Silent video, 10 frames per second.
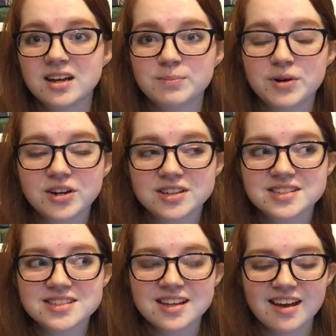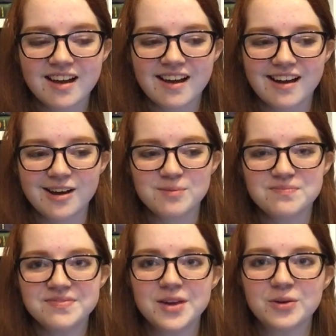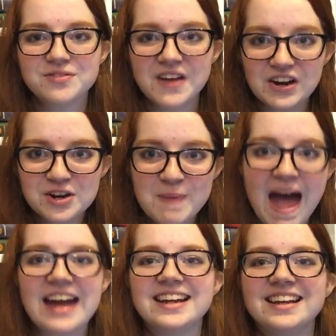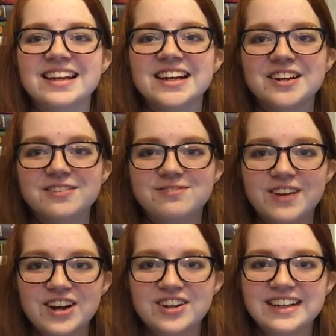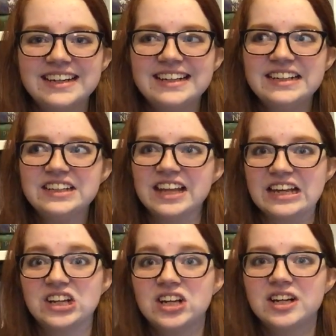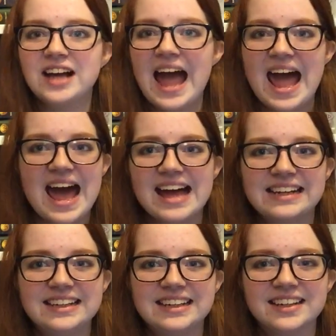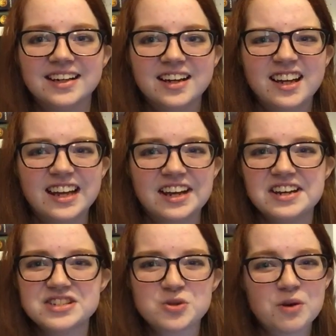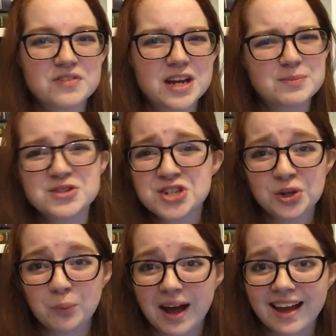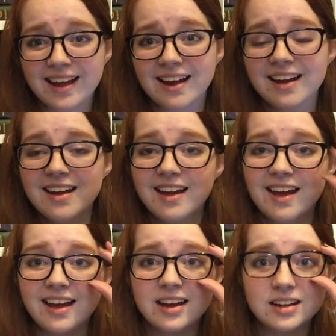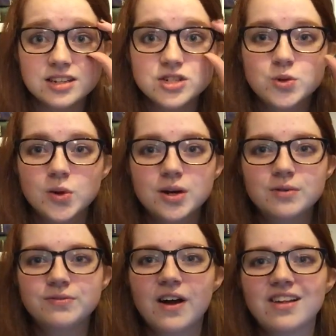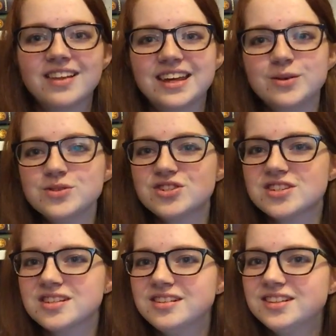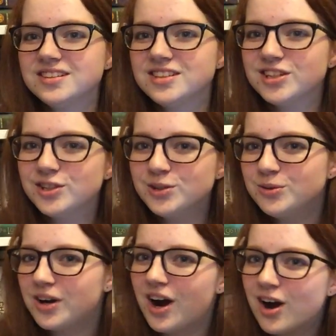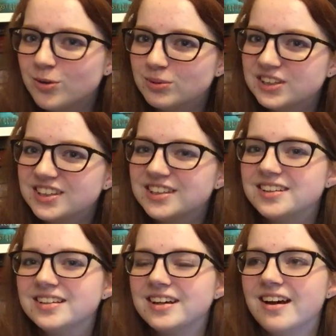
books. They were very petty, very like catty in sort of an immature way, and Stuart felt like he was just a little too awkward.